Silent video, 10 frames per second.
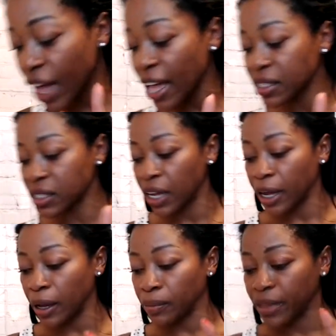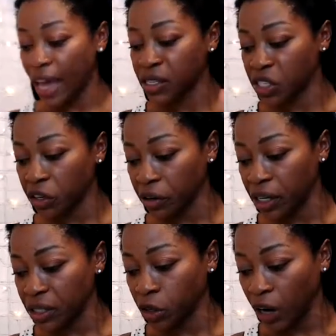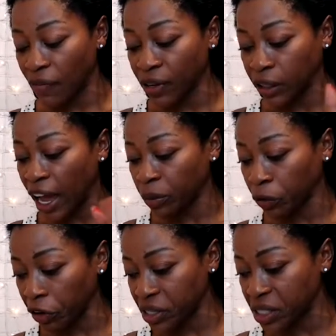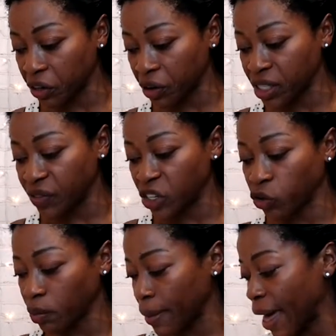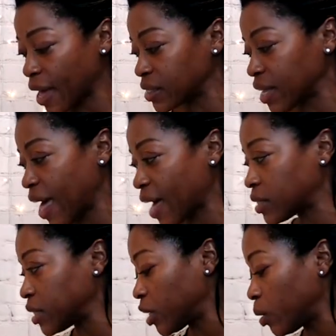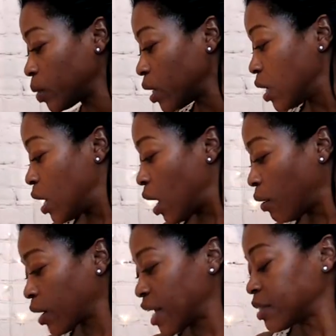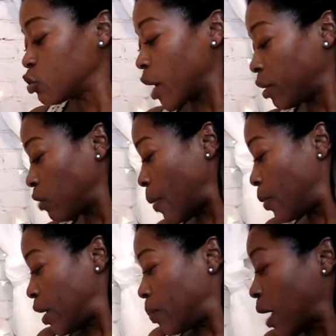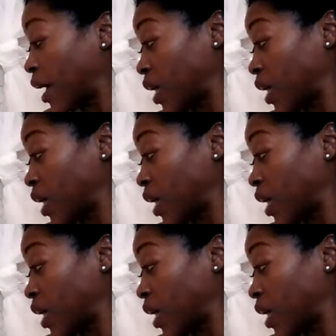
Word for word: that's um, that series, the graphic library series featuring Max Axiom. All right, guys, I'm trying to wrap it up.